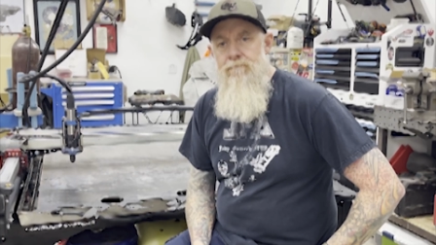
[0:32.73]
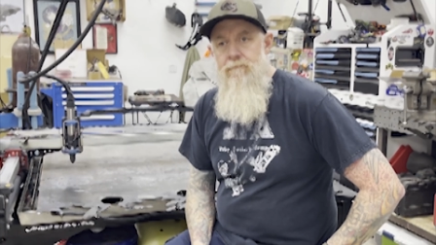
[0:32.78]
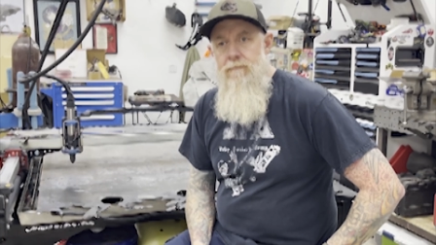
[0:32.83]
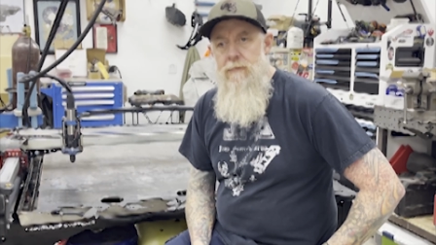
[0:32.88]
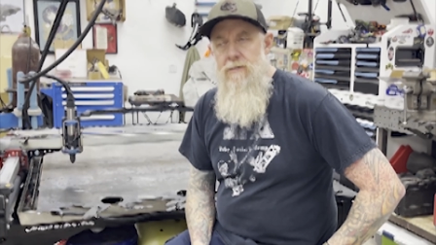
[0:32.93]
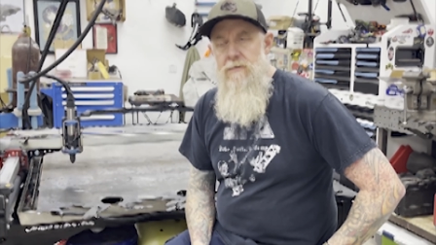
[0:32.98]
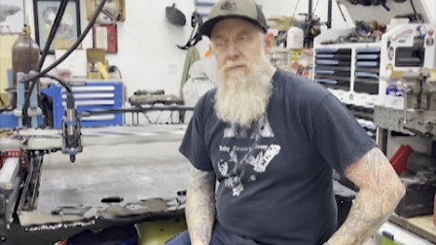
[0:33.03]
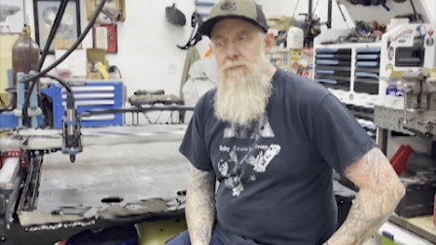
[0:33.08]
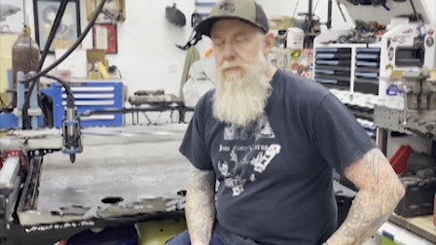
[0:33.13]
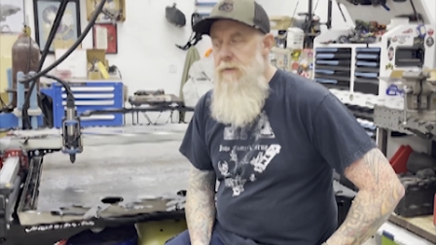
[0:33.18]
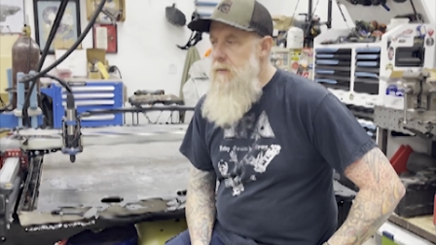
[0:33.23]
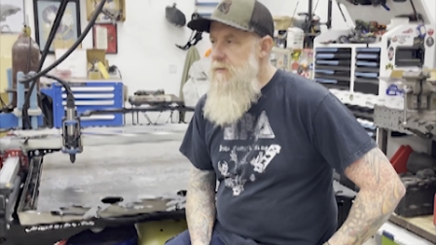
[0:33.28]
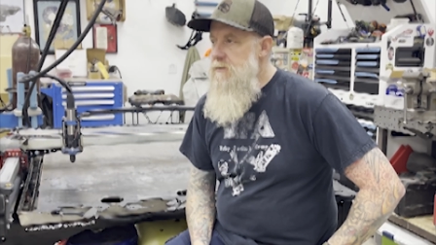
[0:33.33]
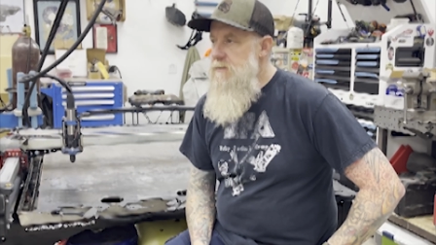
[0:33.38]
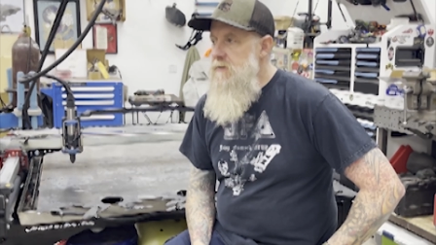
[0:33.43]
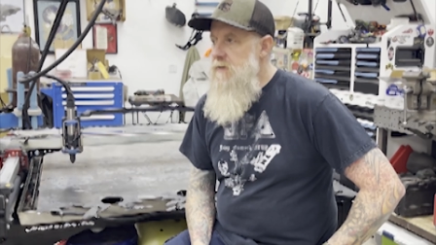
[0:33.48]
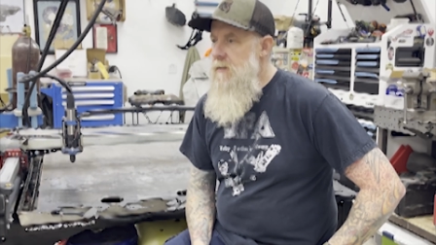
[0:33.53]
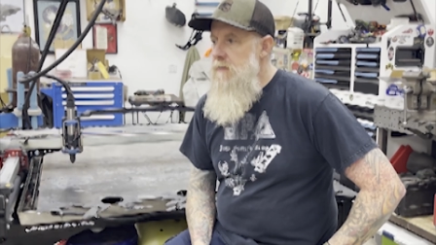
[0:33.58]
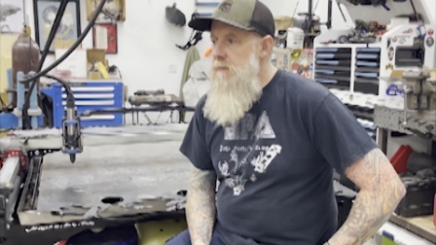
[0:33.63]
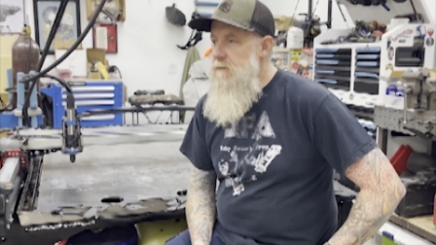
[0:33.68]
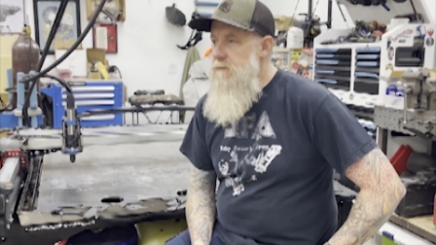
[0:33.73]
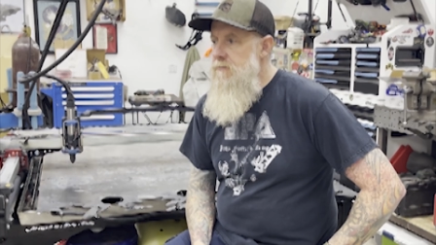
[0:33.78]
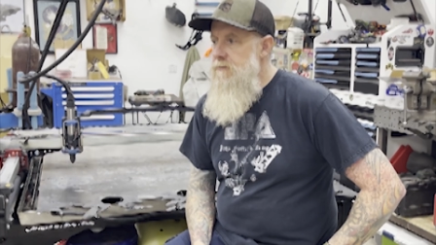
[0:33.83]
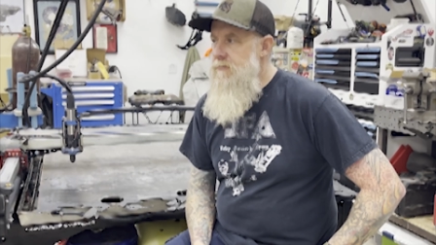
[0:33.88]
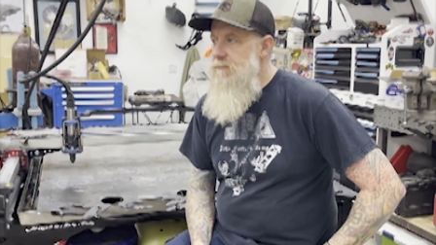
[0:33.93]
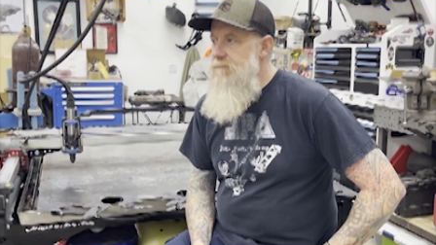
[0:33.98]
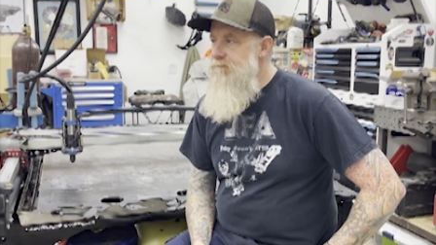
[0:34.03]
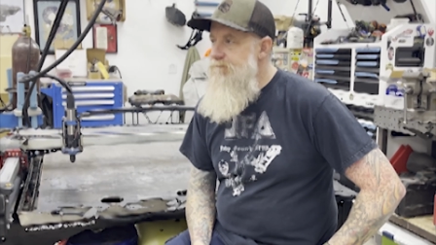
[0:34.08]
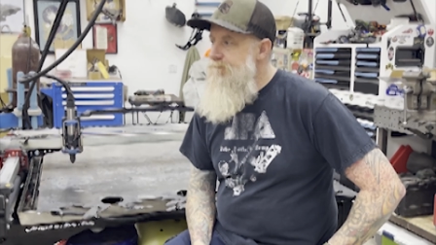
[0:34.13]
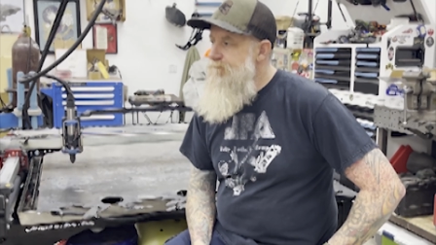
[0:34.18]
This is my next kind
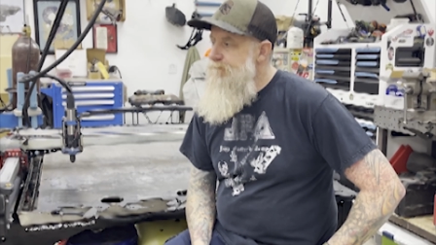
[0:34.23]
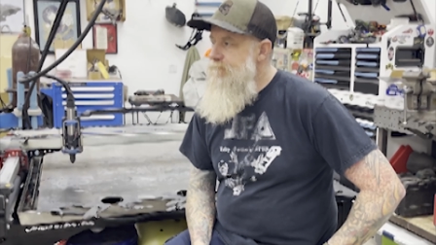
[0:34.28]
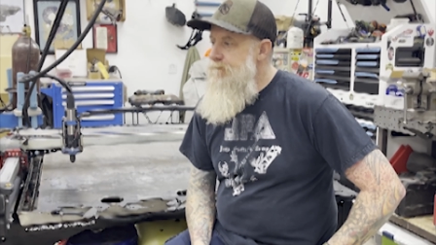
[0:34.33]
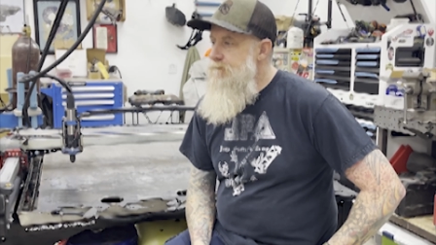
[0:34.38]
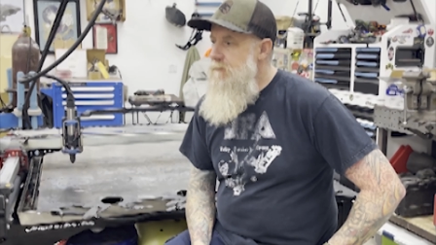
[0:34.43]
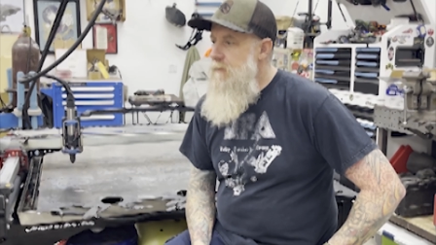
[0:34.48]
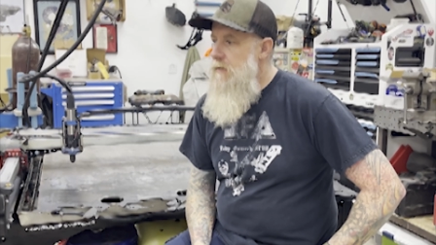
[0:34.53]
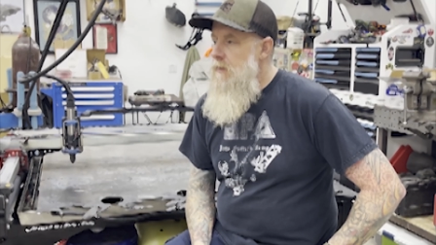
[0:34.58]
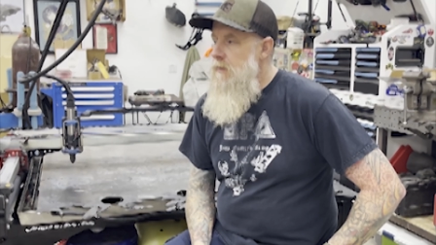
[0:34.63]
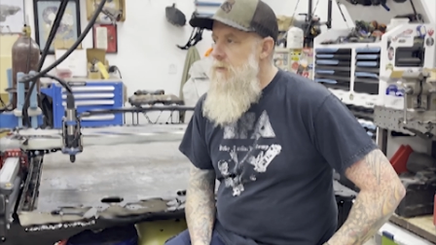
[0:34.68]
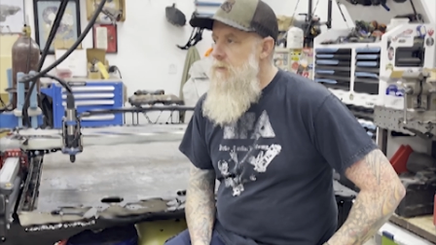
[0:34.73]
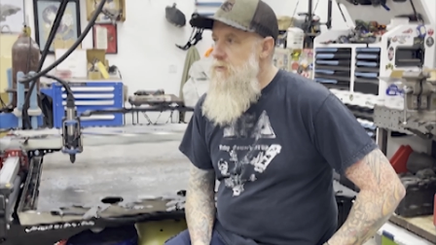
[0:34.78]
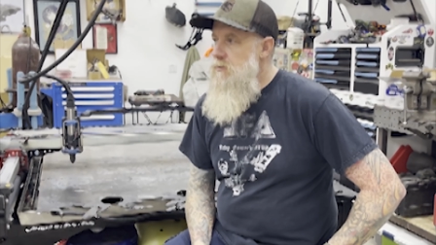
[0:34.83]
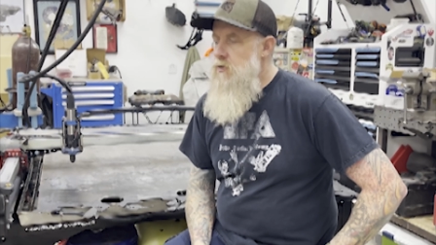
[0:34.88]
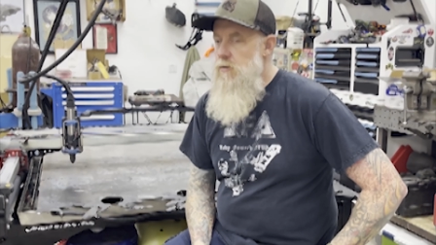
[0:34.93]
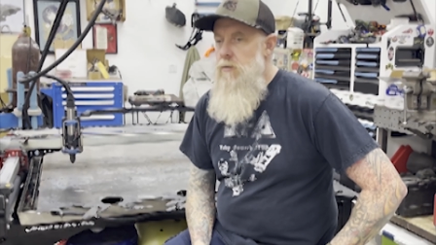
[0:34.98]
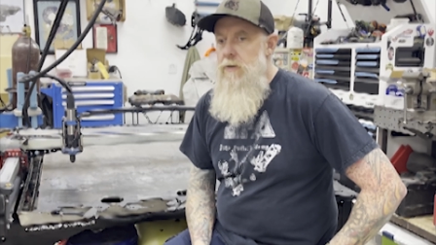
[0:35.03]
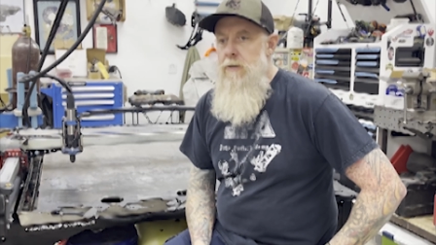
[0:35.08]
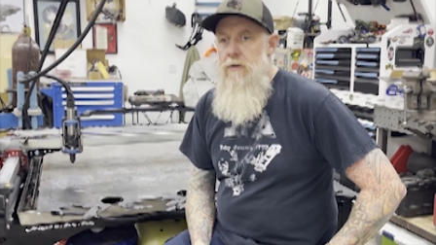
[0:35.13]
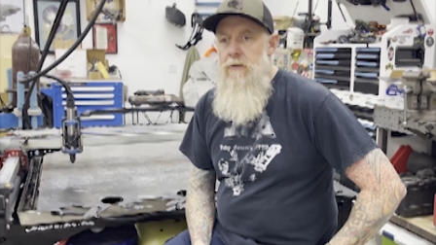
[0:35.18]
of journey